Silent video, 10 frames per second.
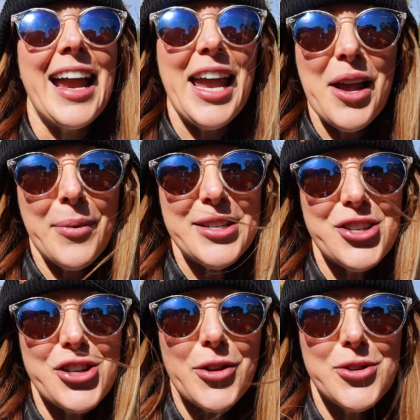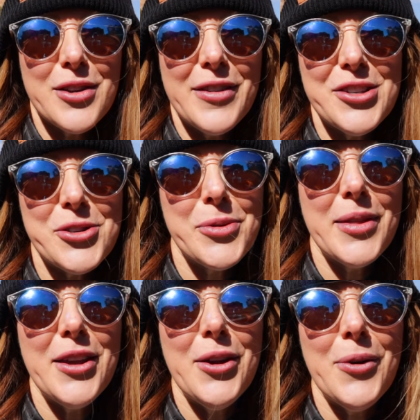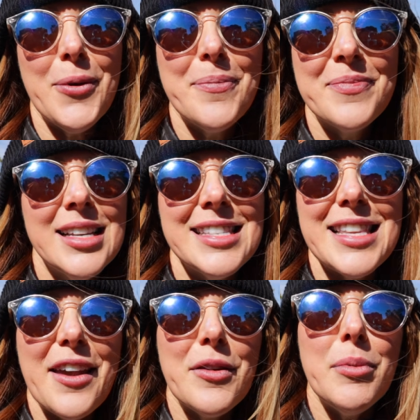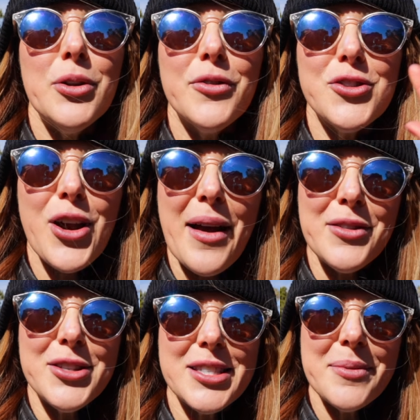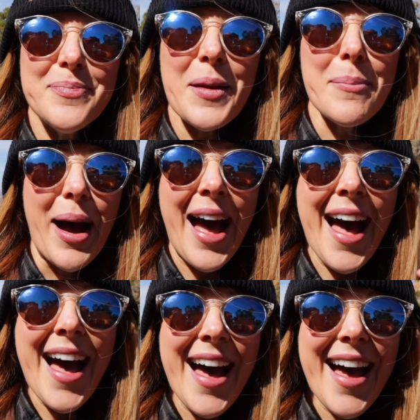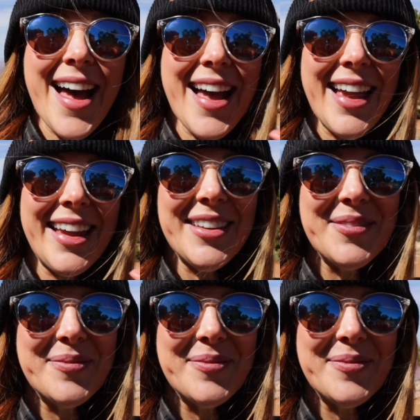Can't wait to share those adventures with you. Safe and beautiful travels. Bye.